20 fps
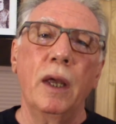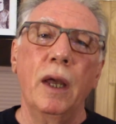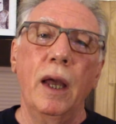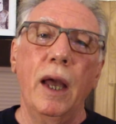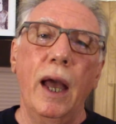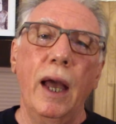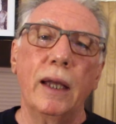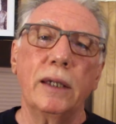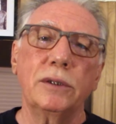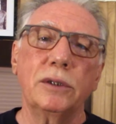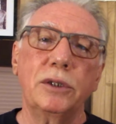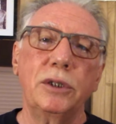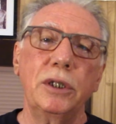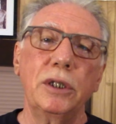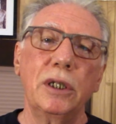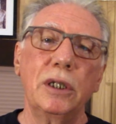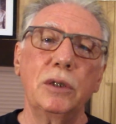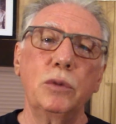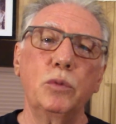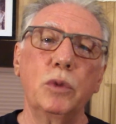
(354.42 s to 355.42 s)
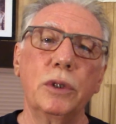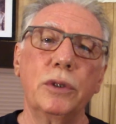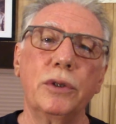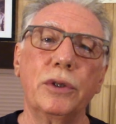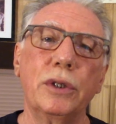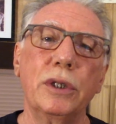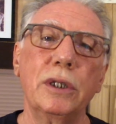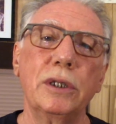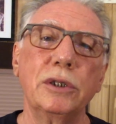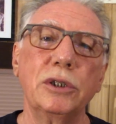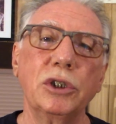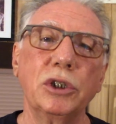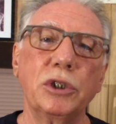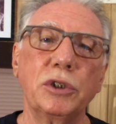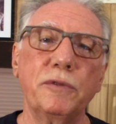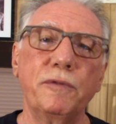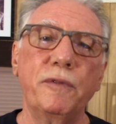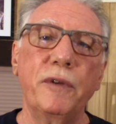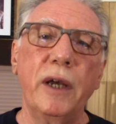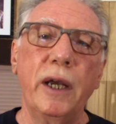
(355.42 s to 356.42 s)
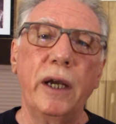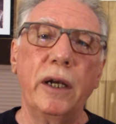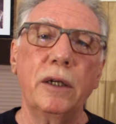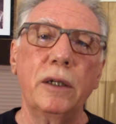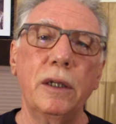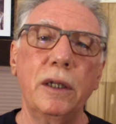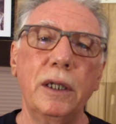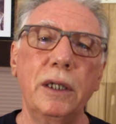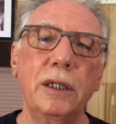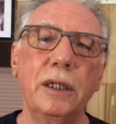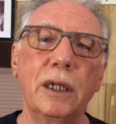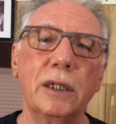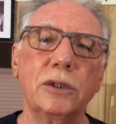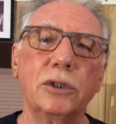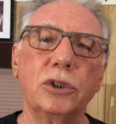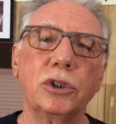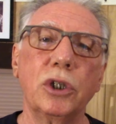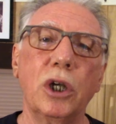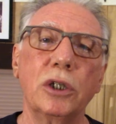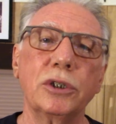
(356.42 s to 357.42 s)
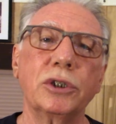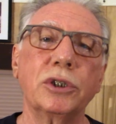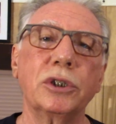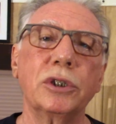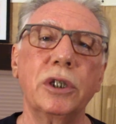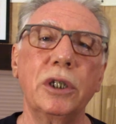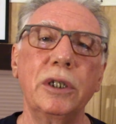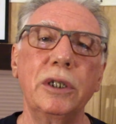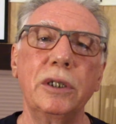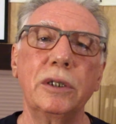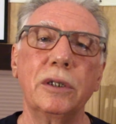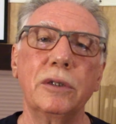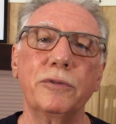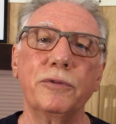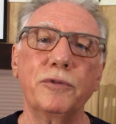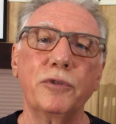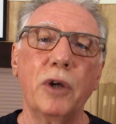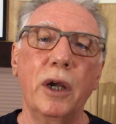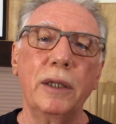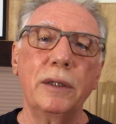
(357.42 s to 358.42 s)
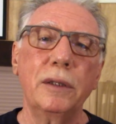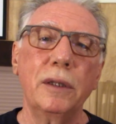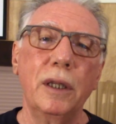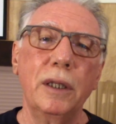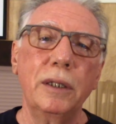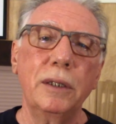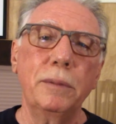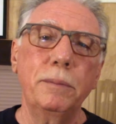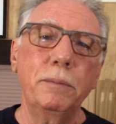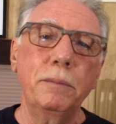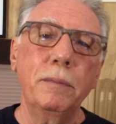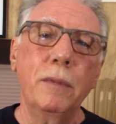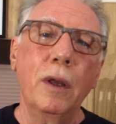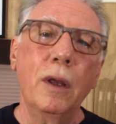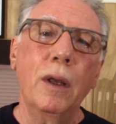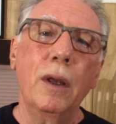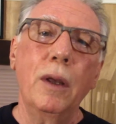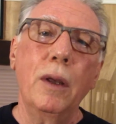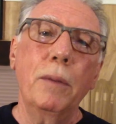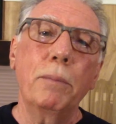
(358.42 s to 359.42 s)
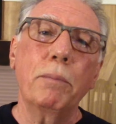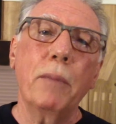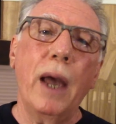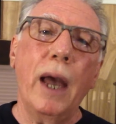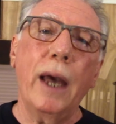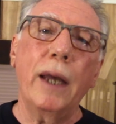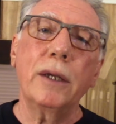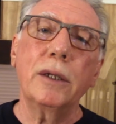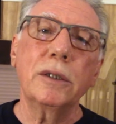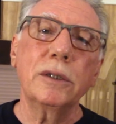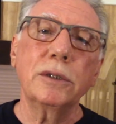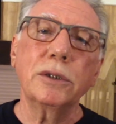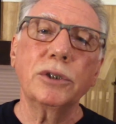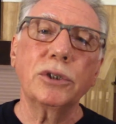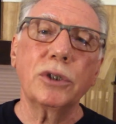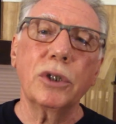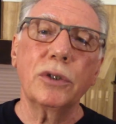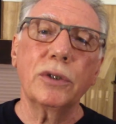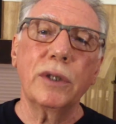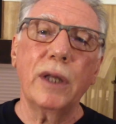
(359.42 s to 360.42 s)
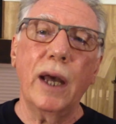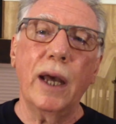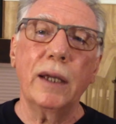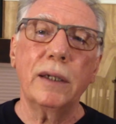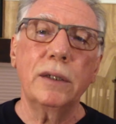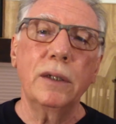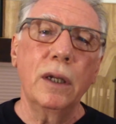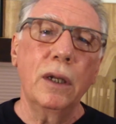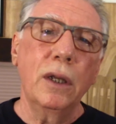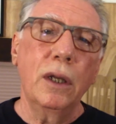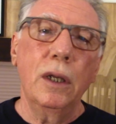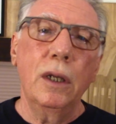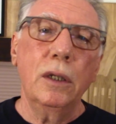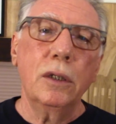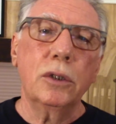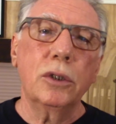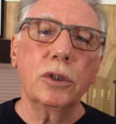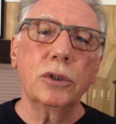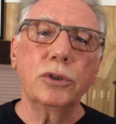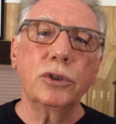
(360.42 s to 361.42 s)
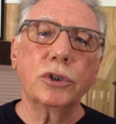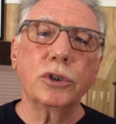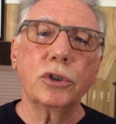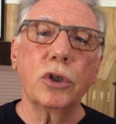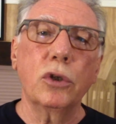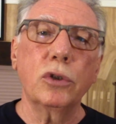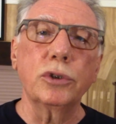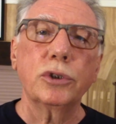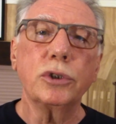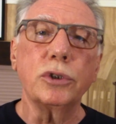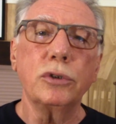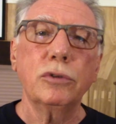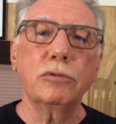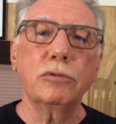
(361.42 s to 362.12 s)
and dealing with things fairly and justly in a friendly manner so that good social